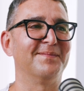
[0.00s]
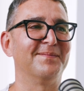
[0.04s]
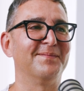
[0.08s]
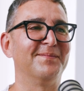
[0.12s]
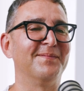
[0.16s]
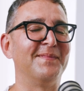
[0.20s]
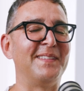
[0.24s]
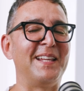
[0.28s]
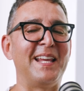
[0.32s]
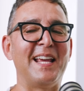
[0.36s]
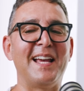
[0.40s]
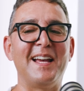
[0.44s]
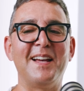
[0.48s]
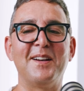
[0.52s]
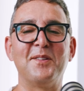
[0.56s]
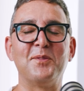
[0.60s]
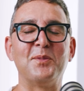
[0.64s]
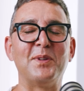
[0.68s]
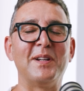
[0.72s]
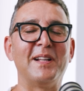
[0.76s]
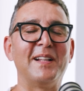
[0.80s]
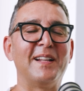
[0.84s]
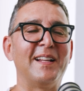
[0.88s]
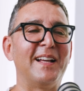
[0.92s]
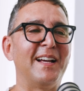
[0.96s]
Yeah.
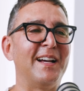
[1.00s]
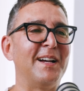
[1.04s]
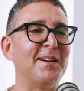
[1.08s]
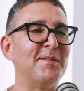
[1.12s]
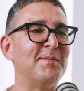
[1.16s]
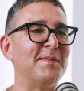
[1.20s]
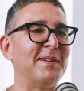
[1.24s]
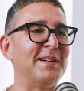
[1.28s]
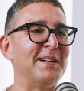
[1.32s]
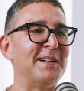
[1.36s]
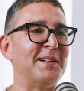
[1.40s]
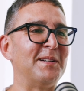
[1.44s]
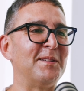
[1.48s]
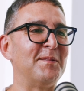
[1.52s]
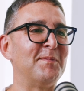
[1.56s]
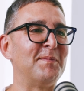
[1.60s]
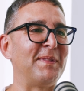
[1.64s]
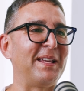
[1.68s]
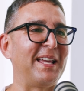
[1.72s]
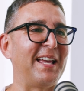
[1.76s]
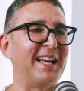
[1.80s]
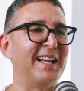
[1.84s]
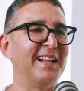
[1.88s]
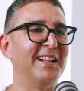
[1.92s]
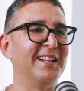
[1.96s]
Well, I'm
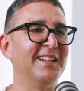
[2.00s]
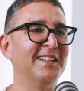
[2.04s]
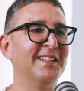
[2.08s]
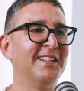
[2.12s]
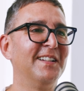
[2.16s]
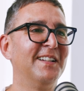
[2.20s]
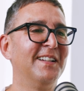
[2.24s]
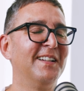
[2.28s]
Miguel.